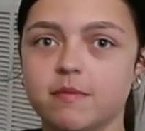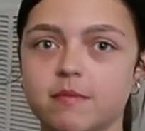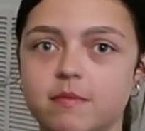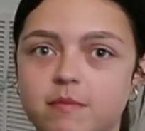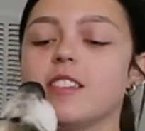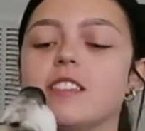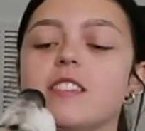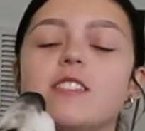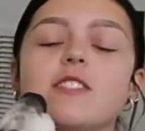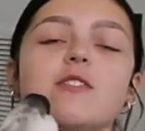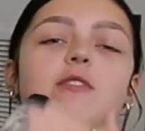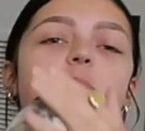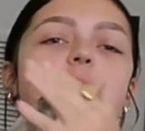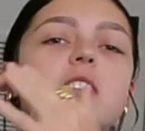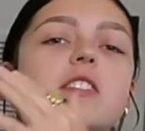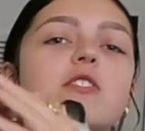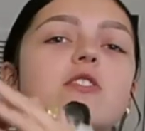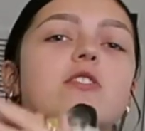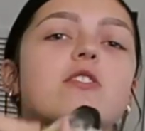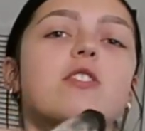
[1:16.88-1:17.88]
This, you're
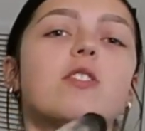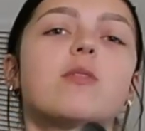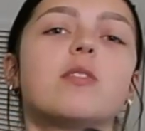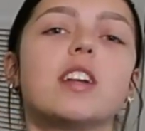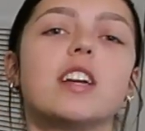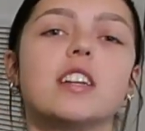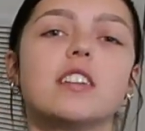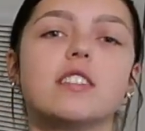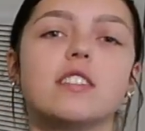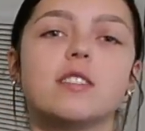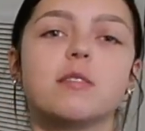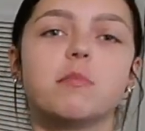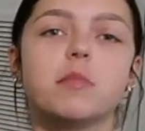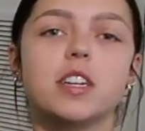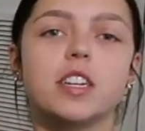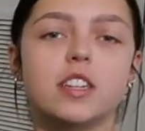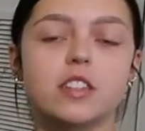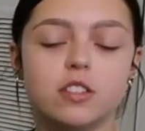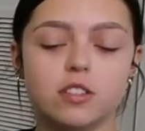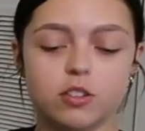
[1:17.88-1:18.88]
being so nice to me.
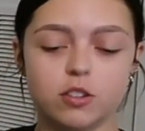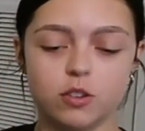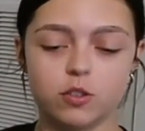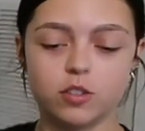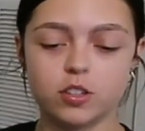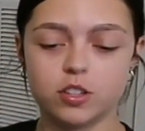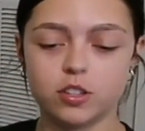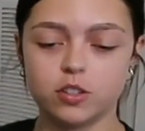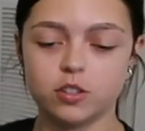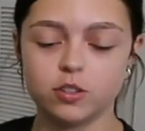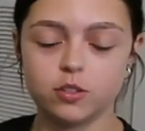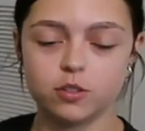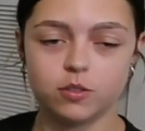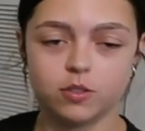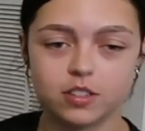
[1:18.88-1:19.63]
It's so cute.